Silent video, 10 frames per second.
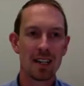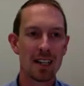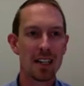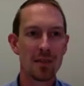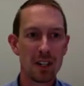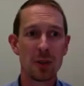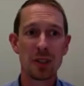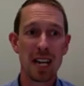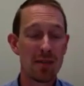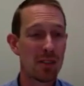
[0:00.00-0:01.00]
individuals
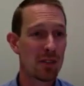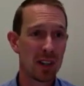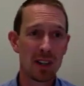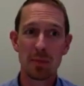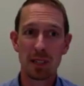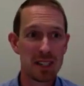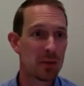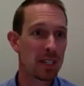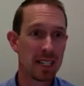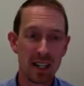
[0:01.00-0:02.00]
have a very pleasant
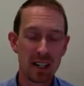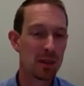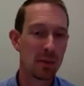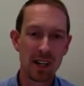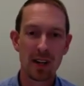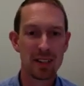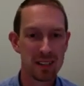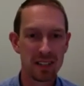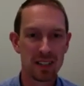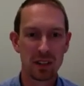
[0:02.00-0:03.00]
retirement without
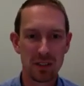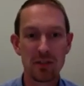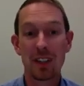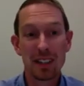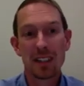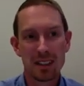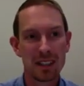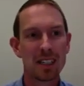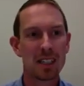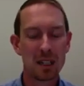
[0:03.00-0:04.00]
necessarily feeling
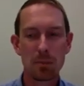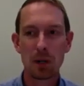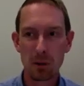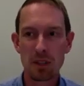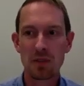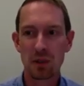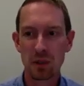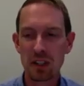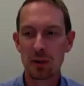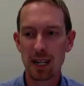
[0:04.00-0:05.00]
purposeful
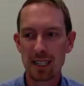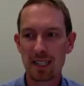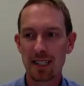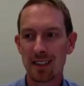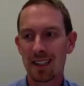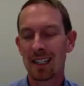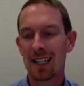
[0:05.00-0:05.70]
and directed.